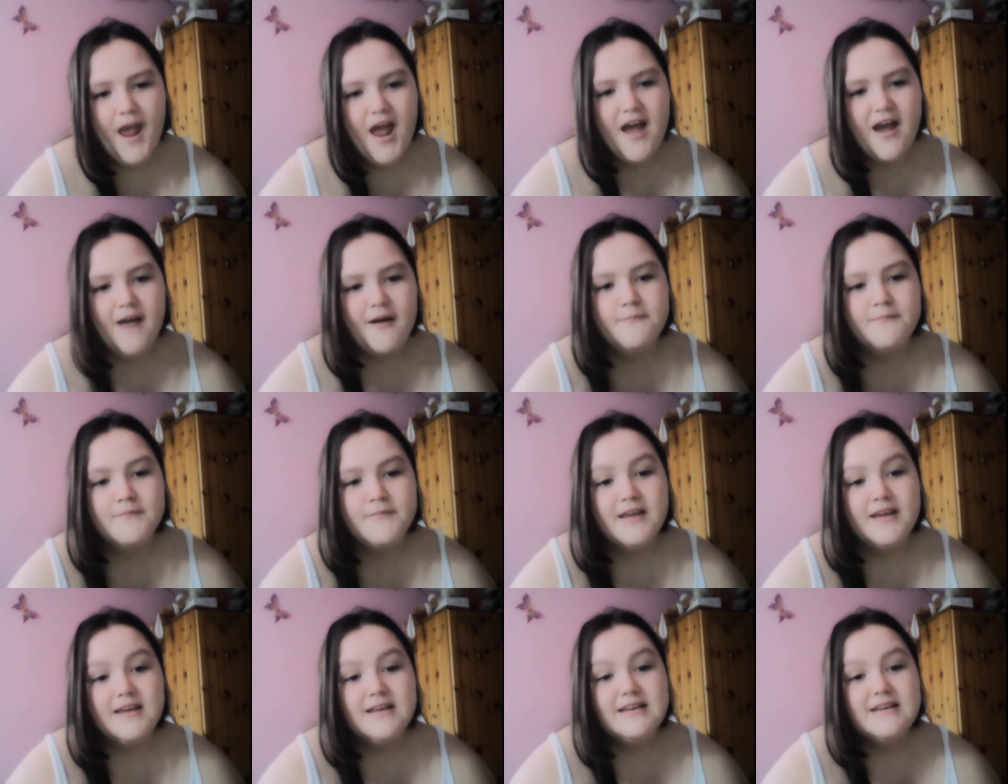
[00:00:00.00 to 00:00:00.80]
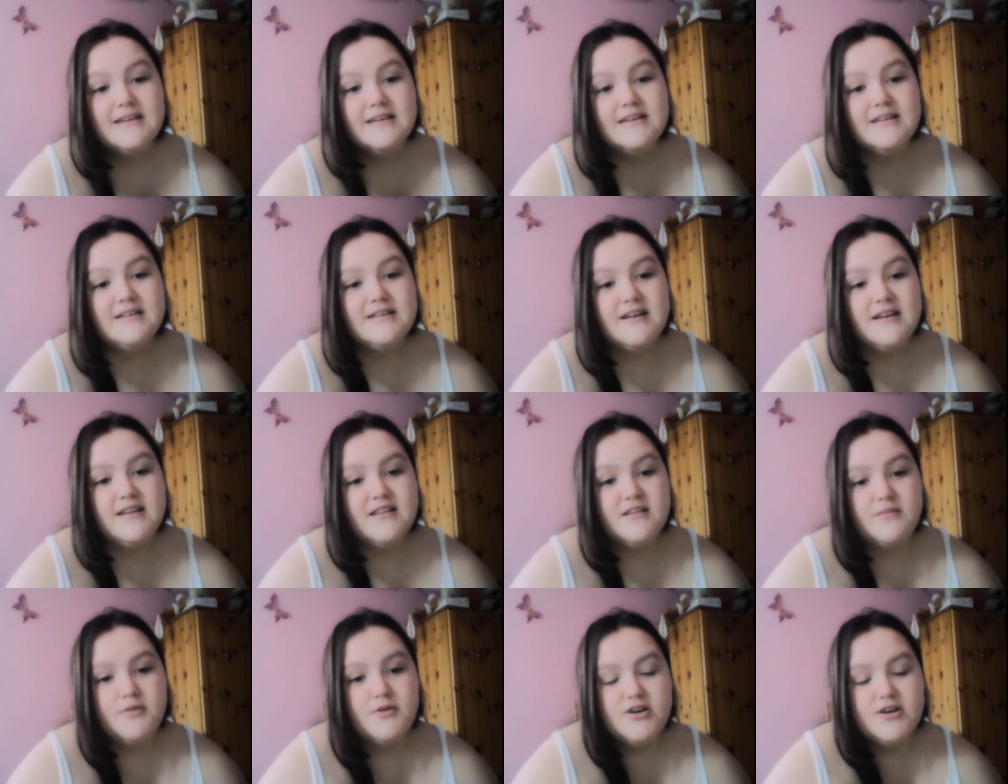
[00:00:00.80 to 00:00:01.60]
Um,
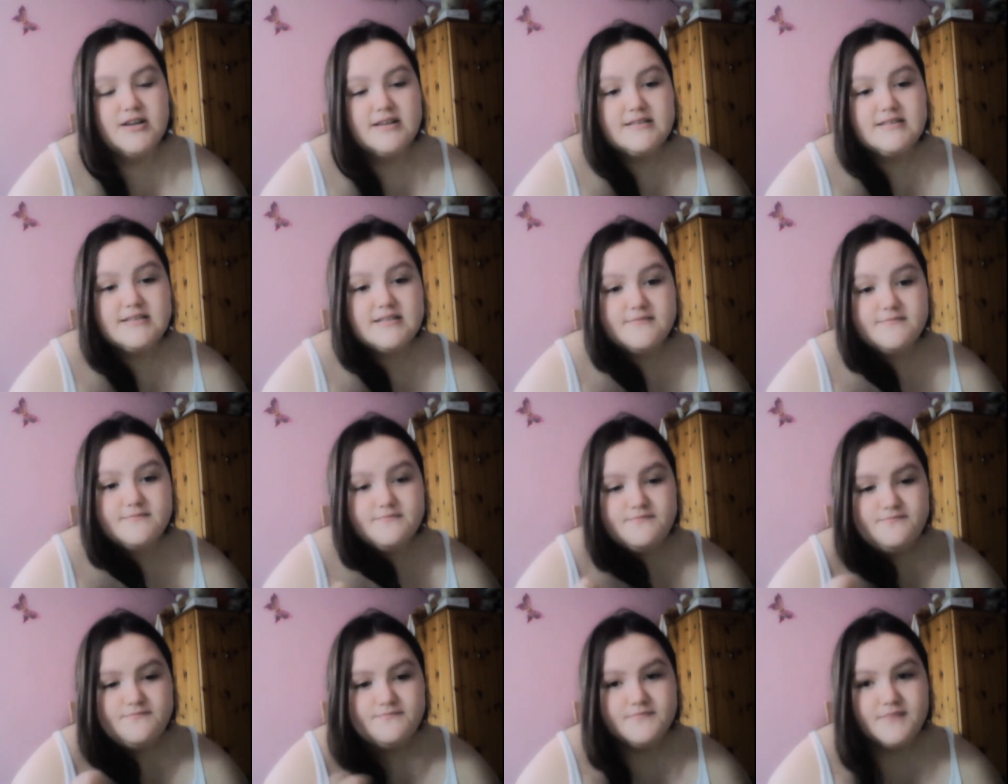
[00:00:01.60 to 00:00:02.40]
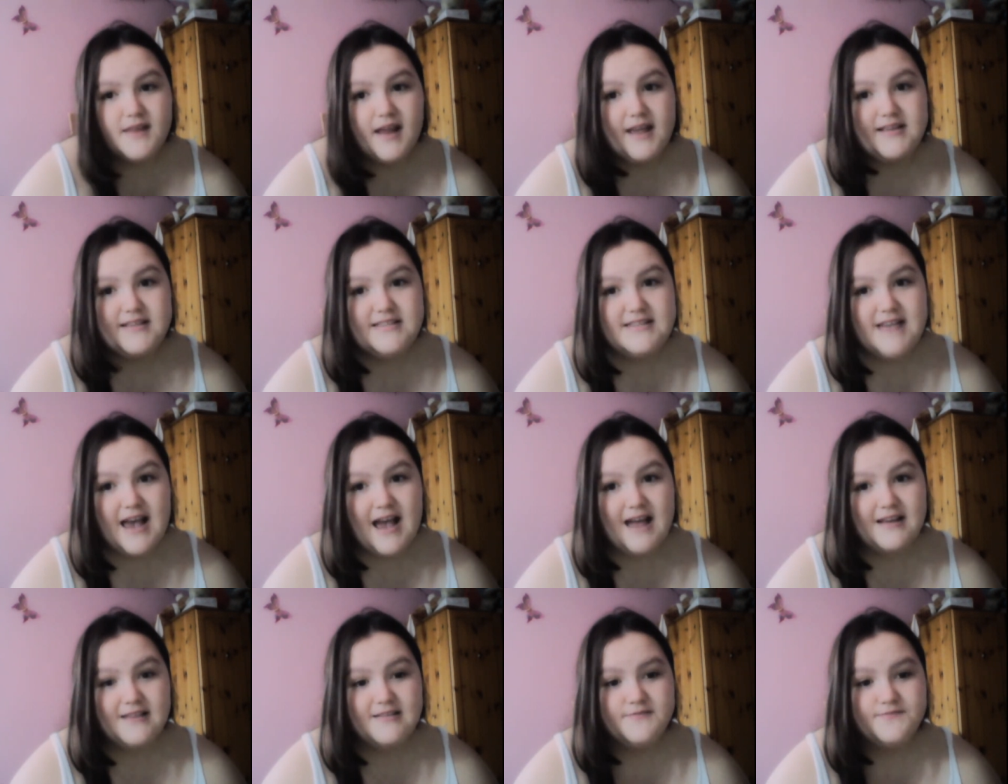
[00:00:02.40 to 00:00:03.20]
in the boys,
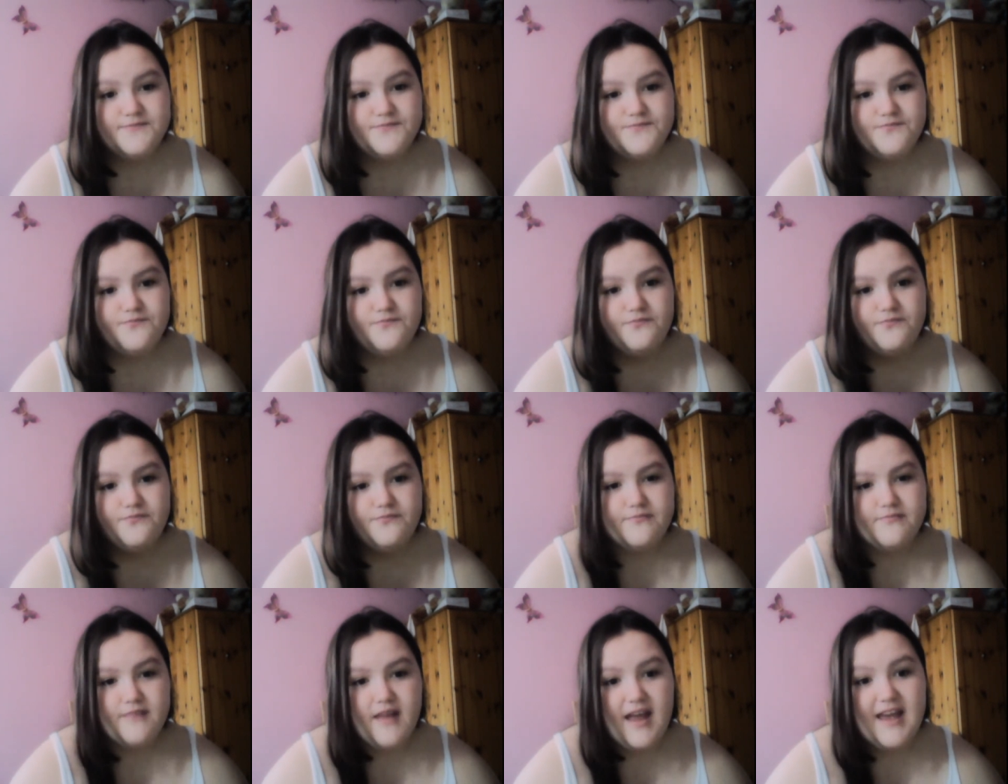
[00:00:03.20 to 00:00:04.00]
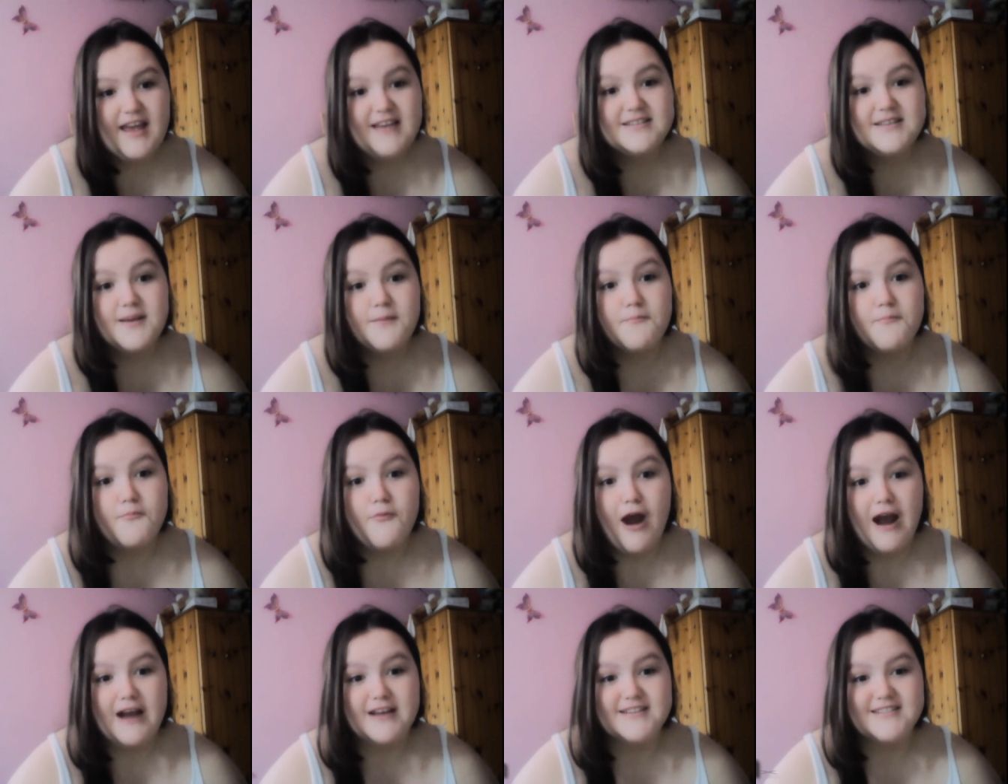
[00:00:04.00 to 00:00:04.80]
ten is
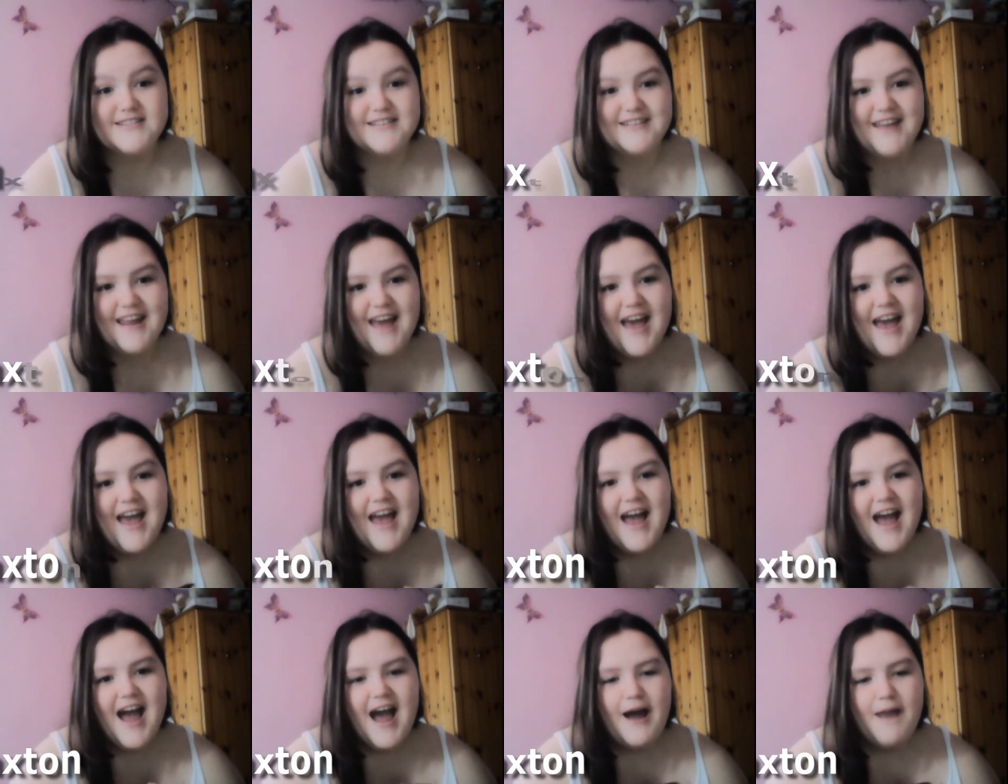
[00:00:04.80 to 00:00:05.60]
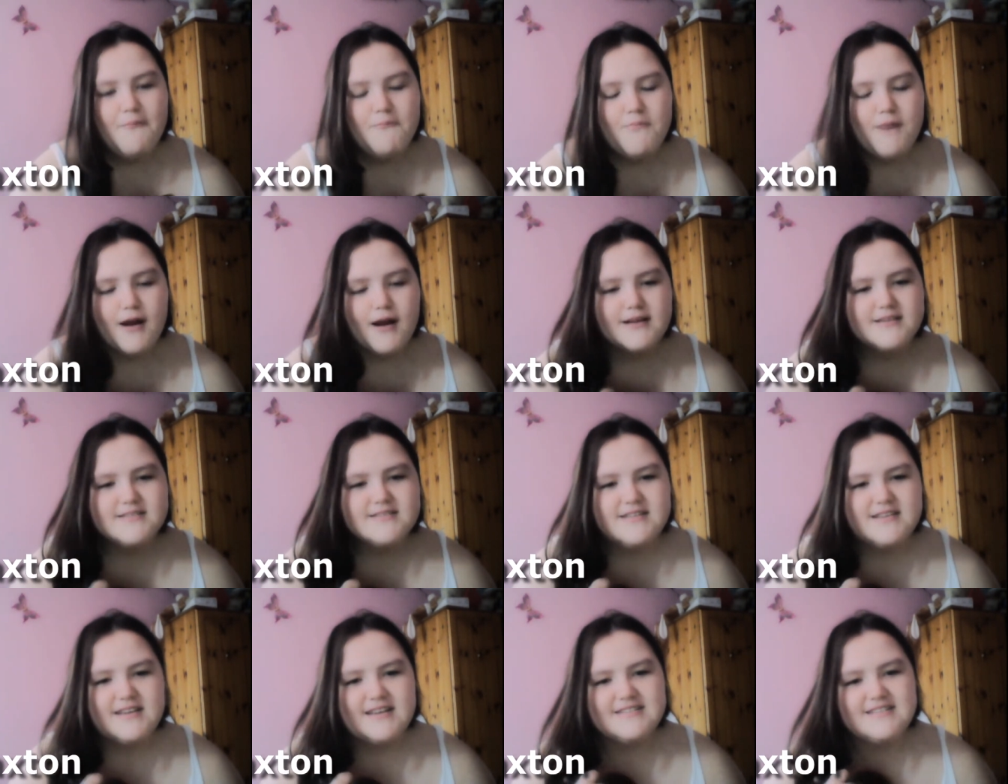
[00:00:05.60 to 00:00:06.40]
Braxton. And
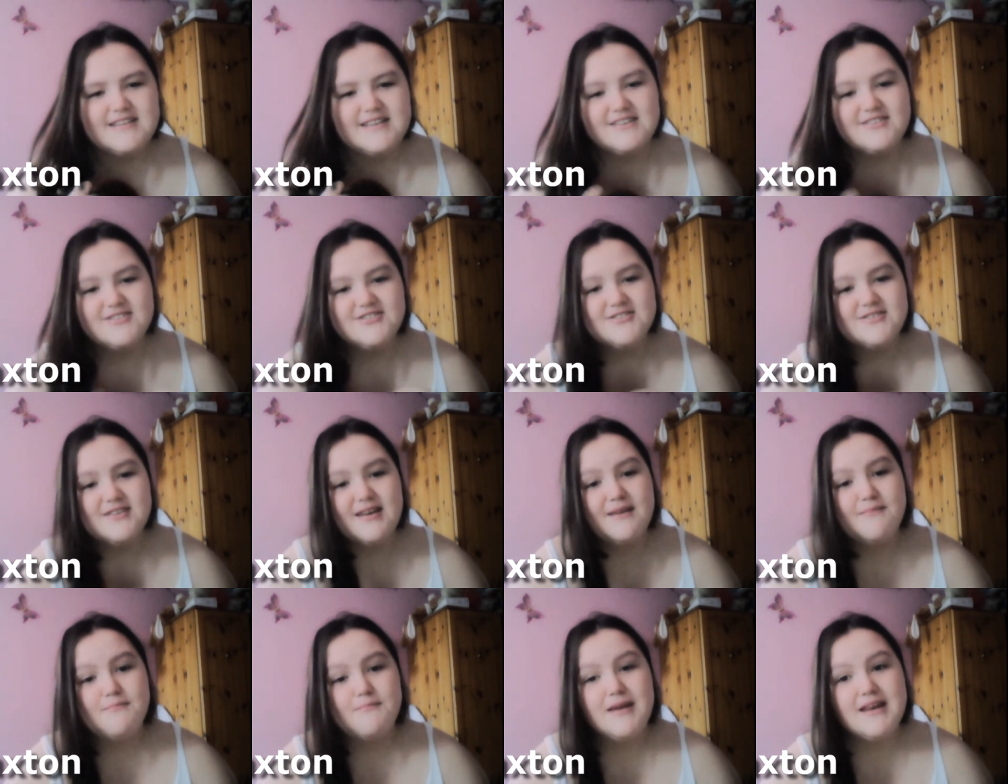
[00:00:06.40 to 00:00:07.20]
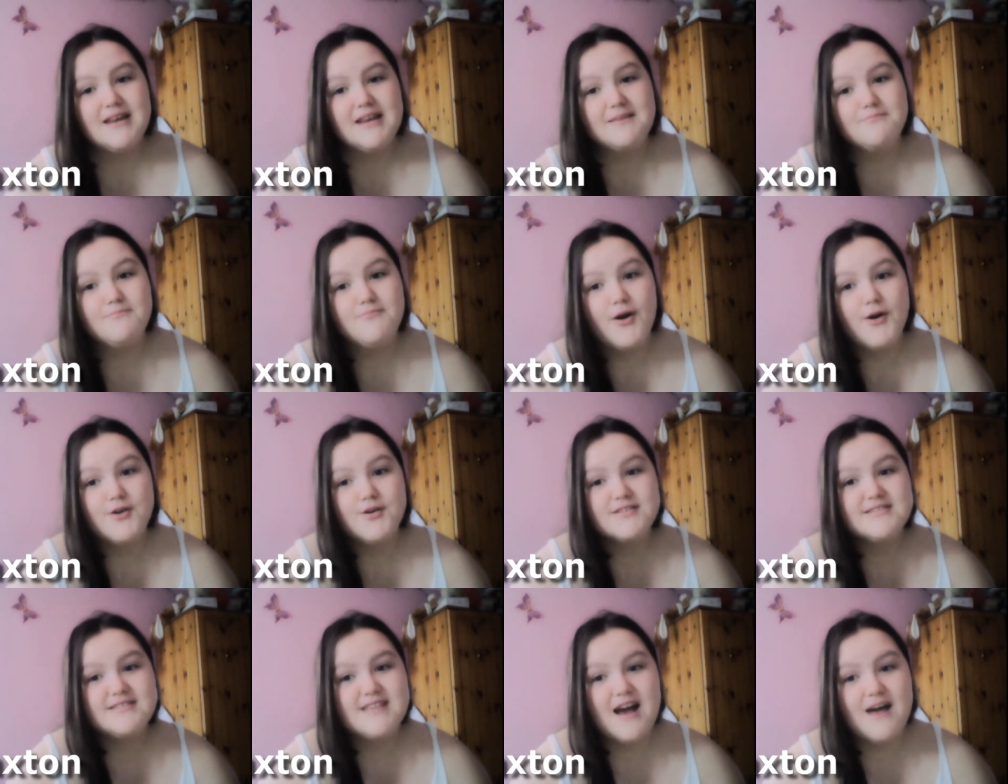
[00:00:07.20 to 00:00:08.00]
Braxton is an English name meaning
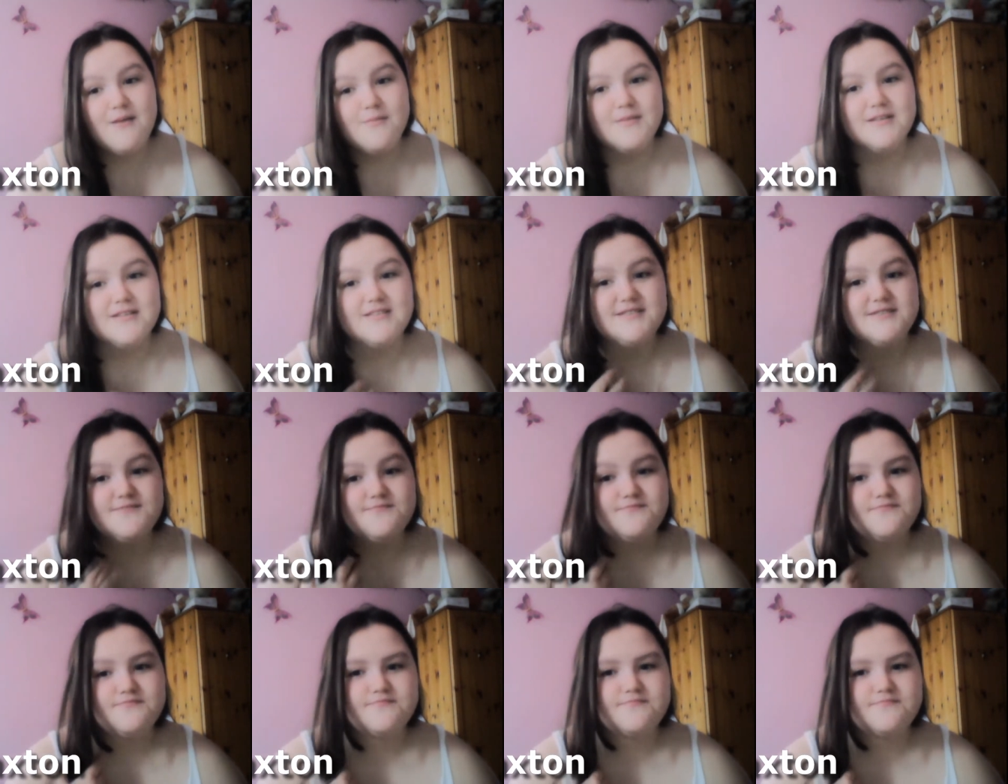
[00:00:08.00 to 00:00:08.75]
rock settlement.